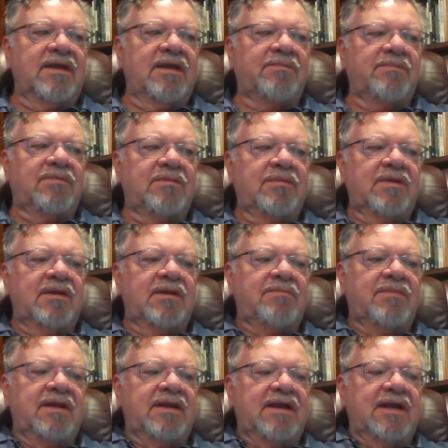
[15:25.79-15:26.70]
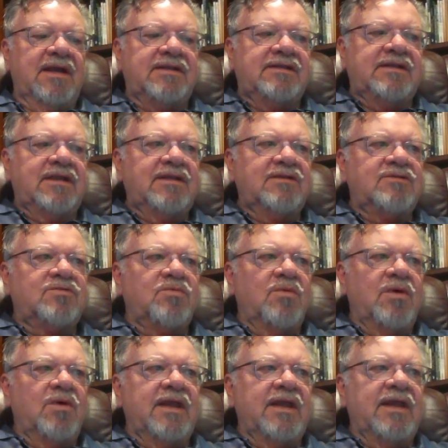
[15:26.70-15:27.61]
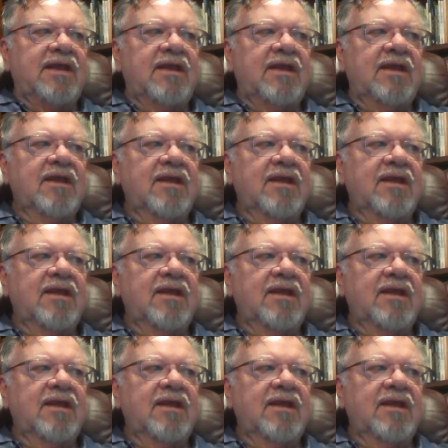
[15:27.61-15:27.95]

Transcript: implemented by 1920.